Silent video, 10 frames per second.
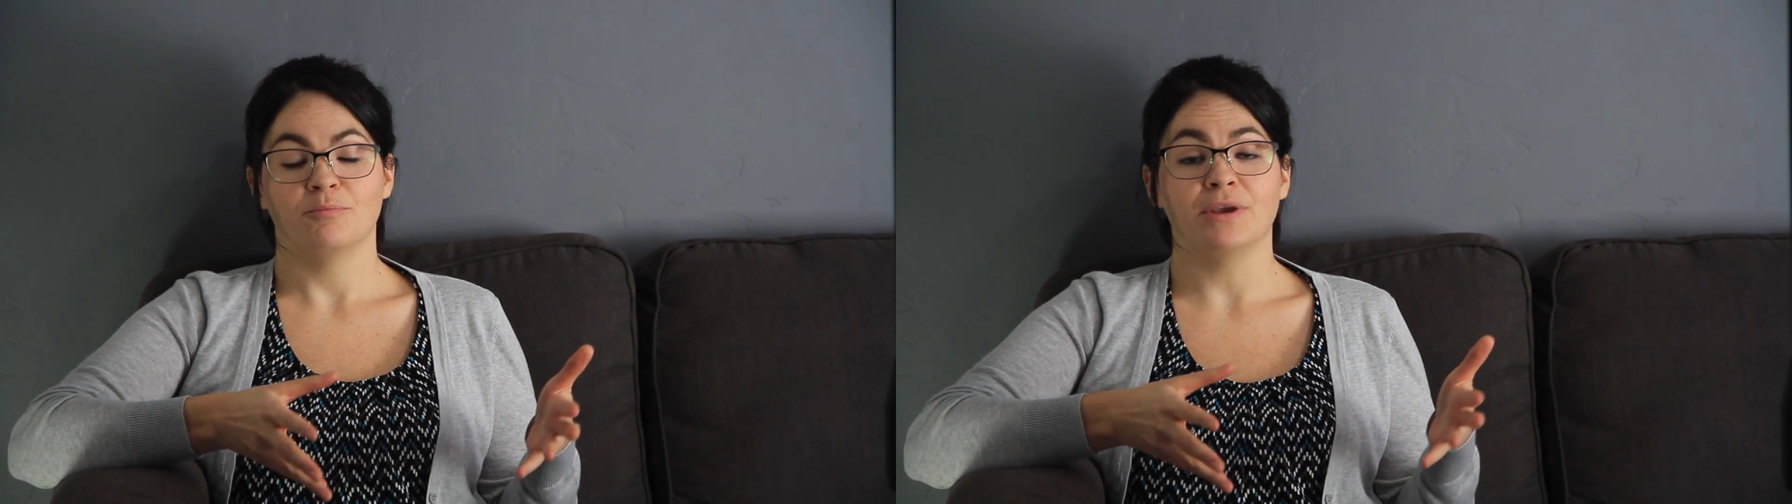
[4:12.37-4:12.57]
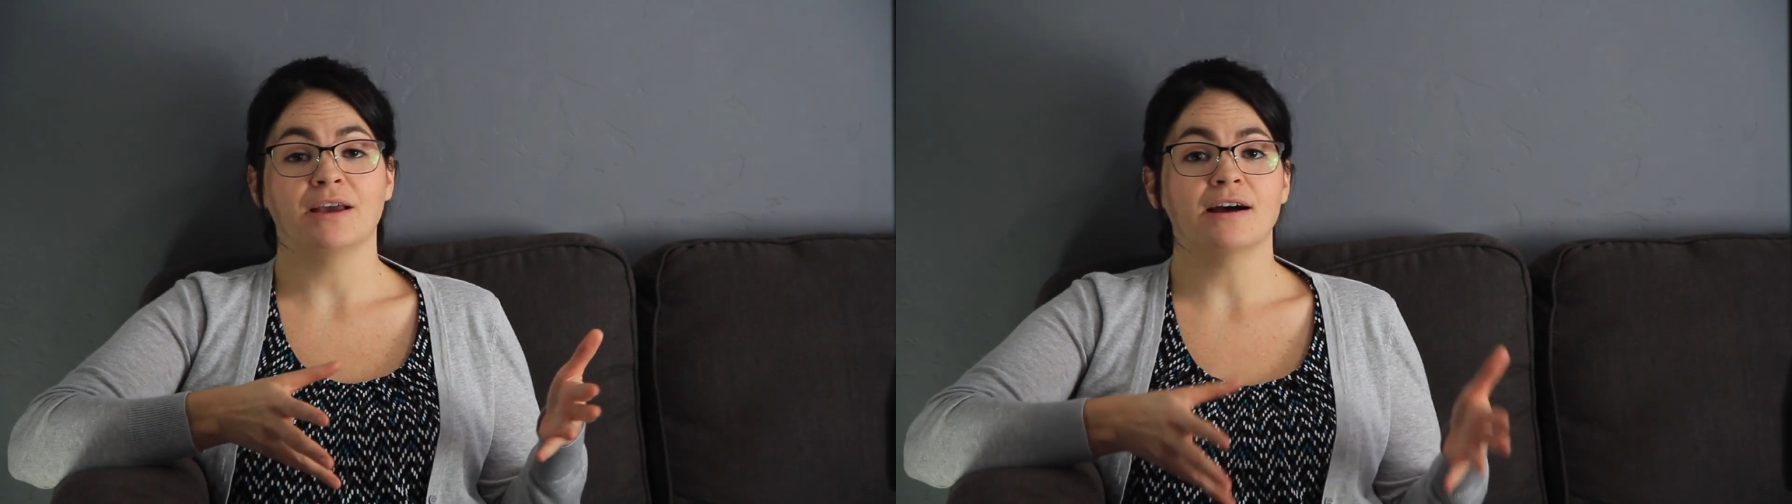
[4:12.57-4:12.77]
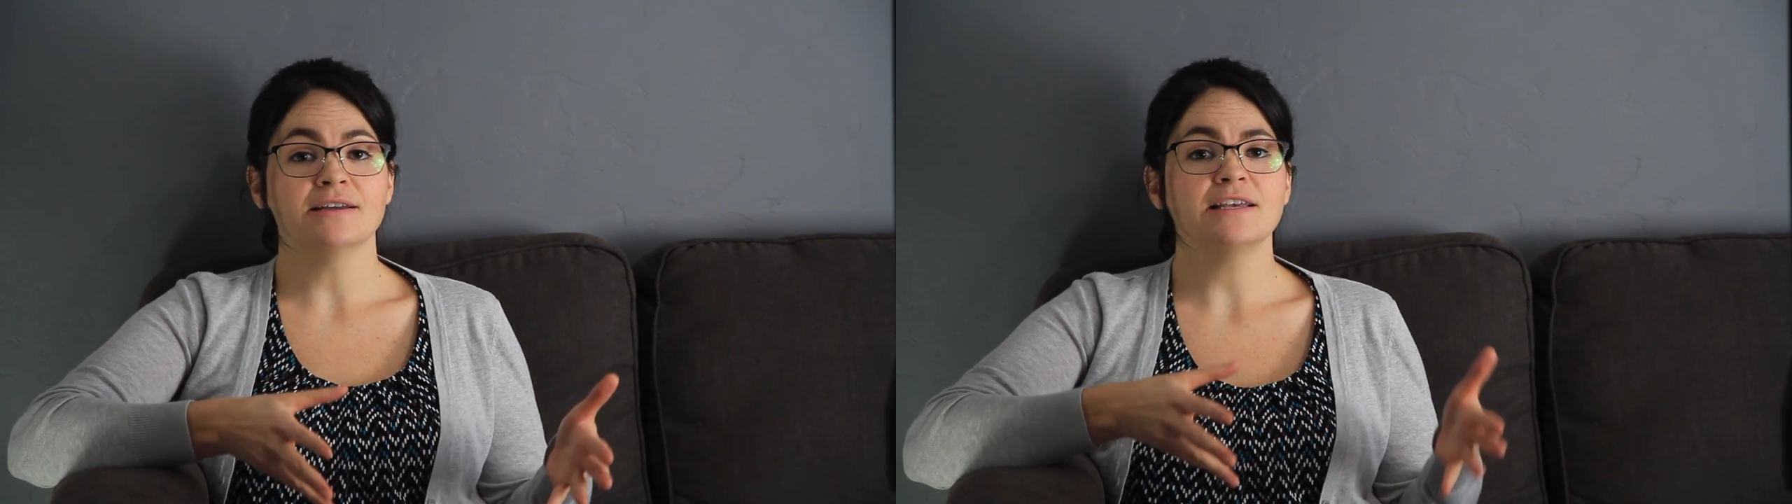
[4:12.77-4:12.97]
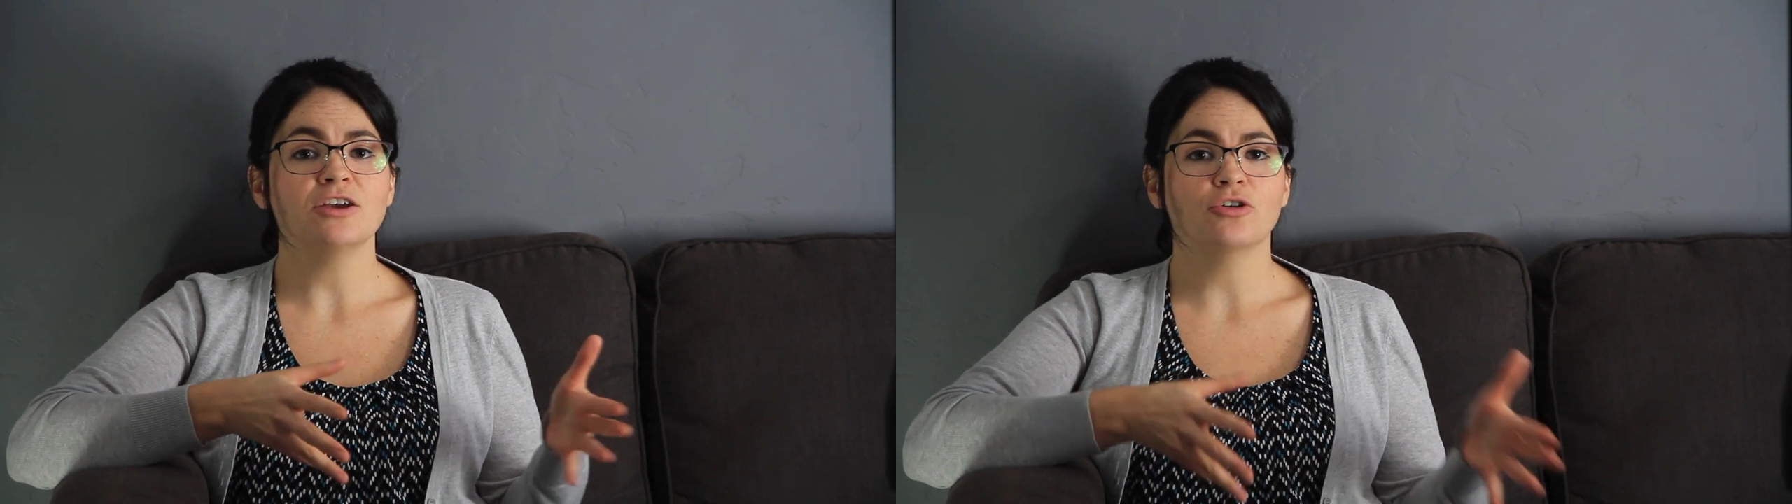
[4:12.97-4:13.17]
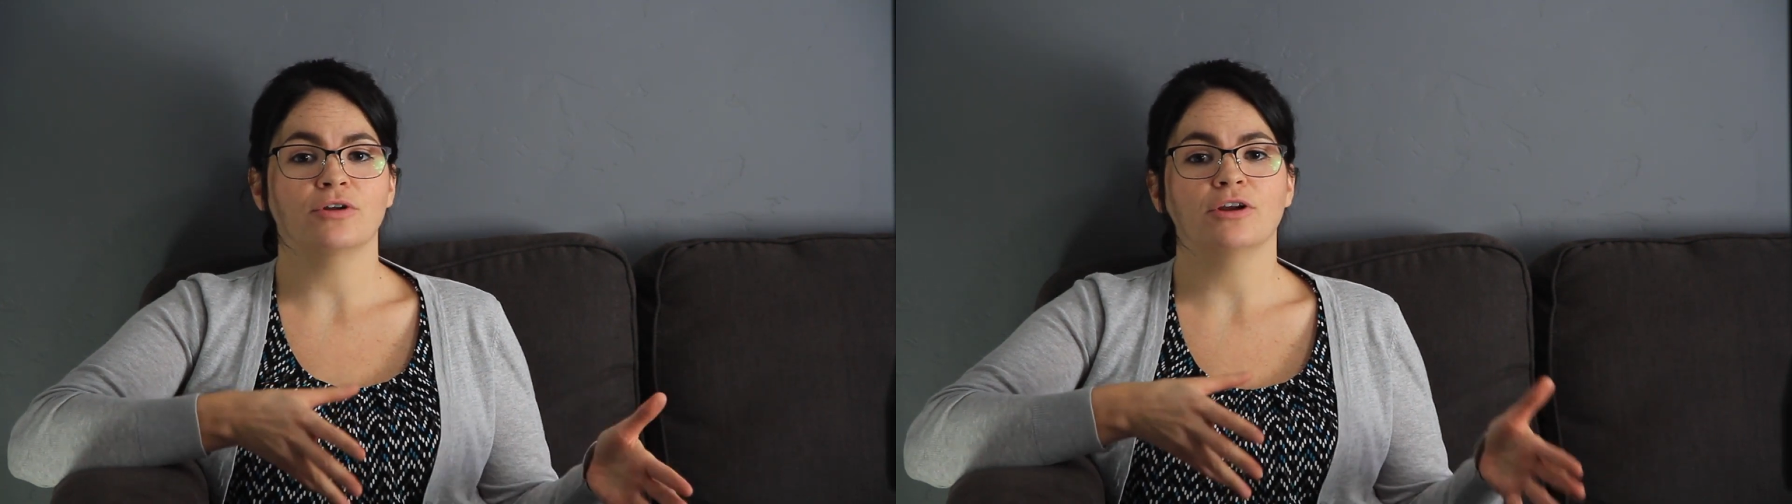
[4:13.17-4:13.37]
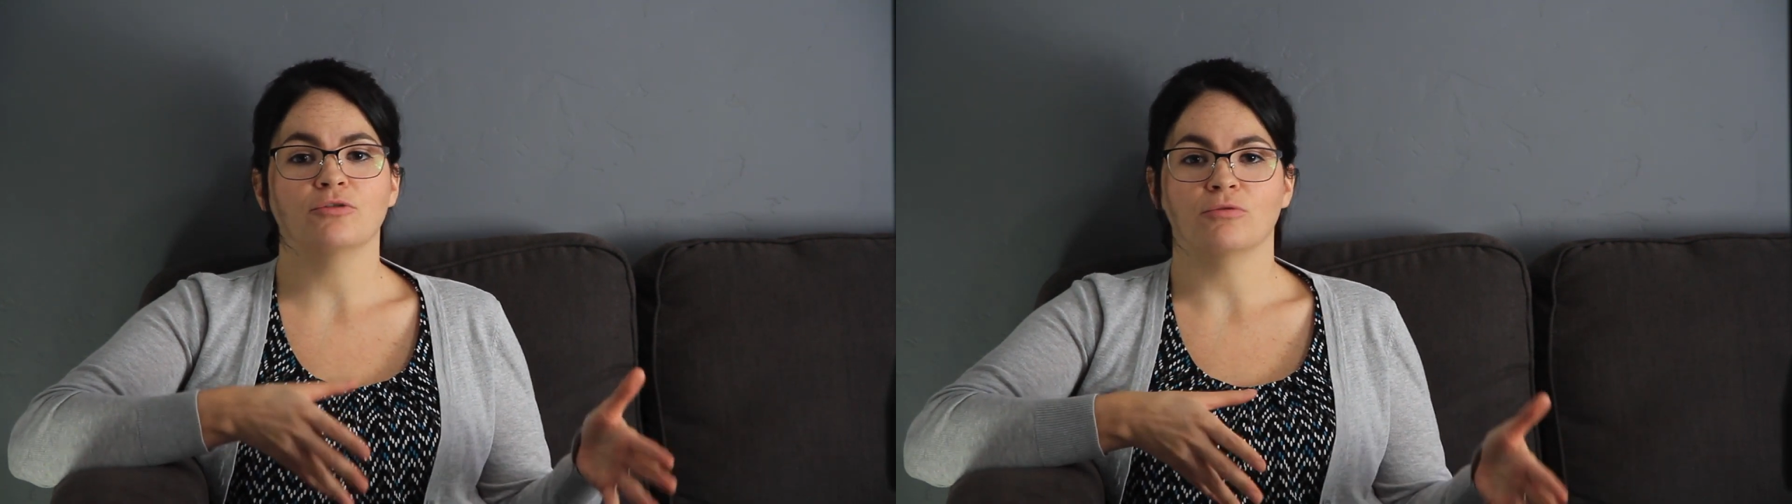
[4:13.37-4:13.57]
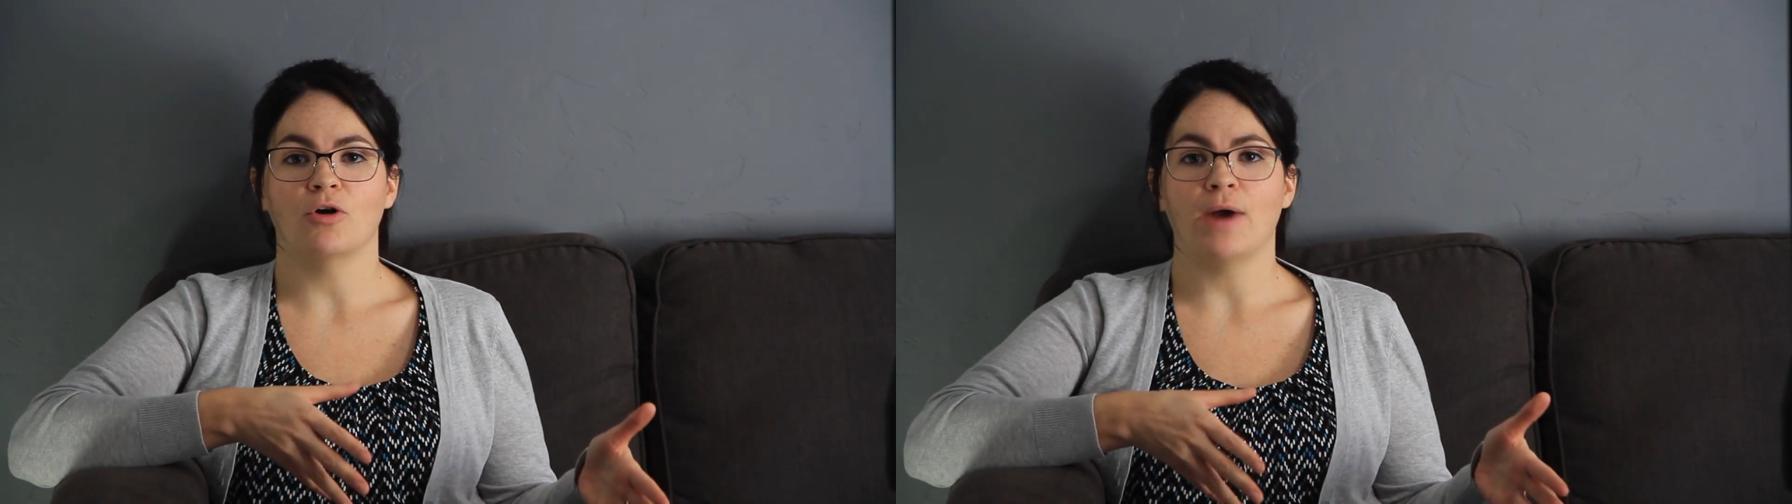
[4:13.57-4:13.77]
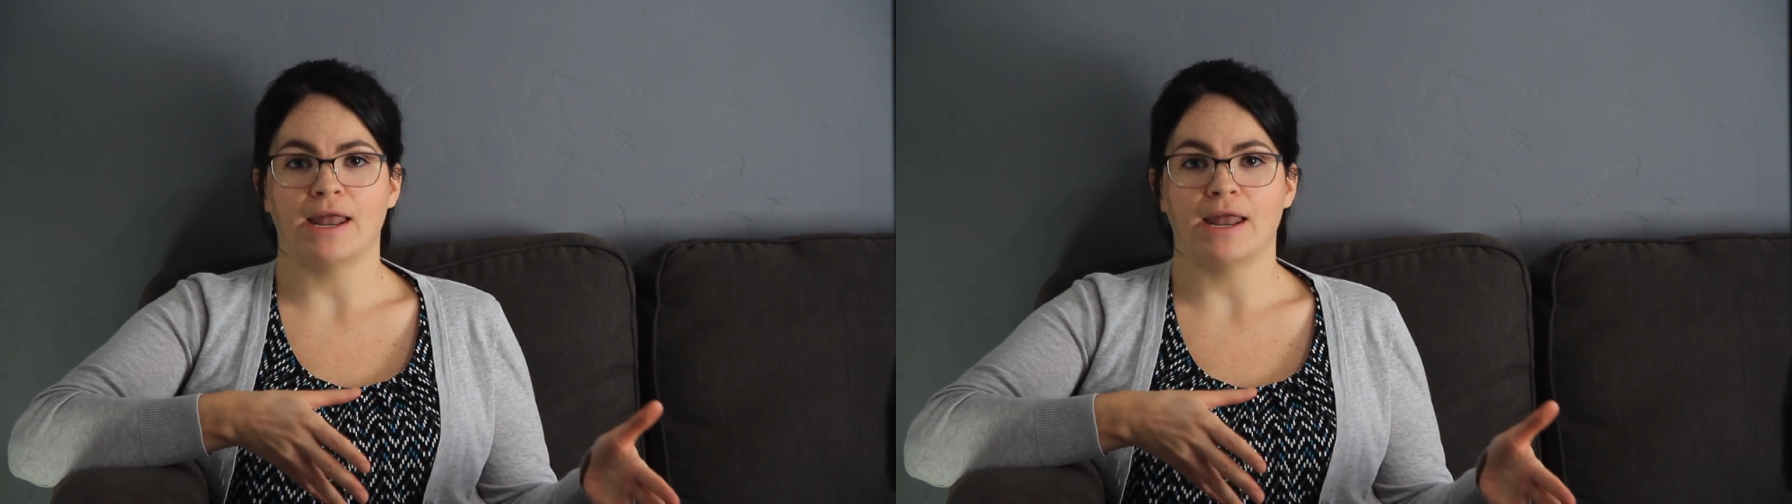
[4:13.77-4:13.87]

Because he couldn't grow